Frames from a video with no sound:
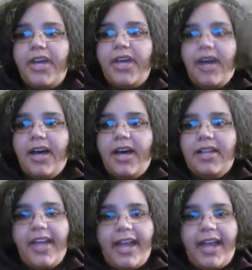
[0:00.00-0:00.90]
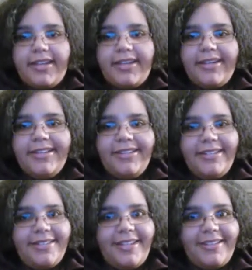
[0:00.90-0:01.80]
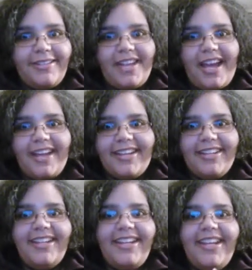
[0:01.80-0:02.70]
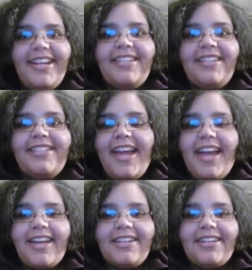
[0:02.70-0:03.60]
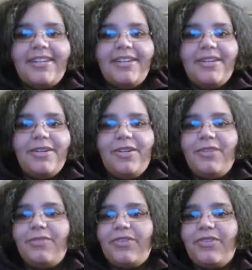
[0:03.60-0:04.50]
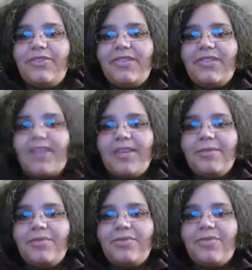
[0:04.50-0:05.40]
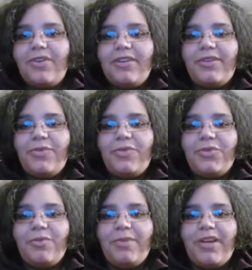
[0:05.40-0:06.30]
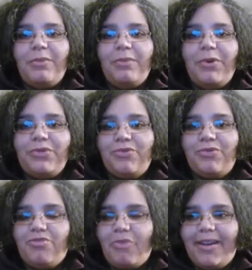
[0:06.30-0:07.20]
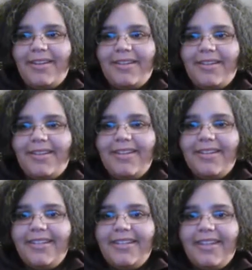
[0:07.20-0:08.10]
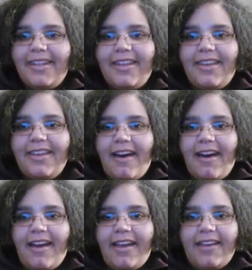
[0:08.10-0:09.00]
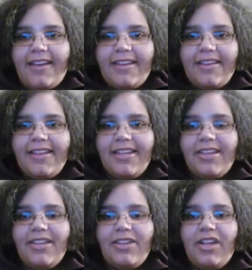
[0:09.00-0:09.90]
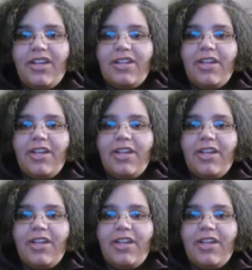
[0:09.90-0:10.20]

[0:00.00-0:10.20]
Jack. Let's get to Jack. Jack, since this game started, was my most dreaded guy. On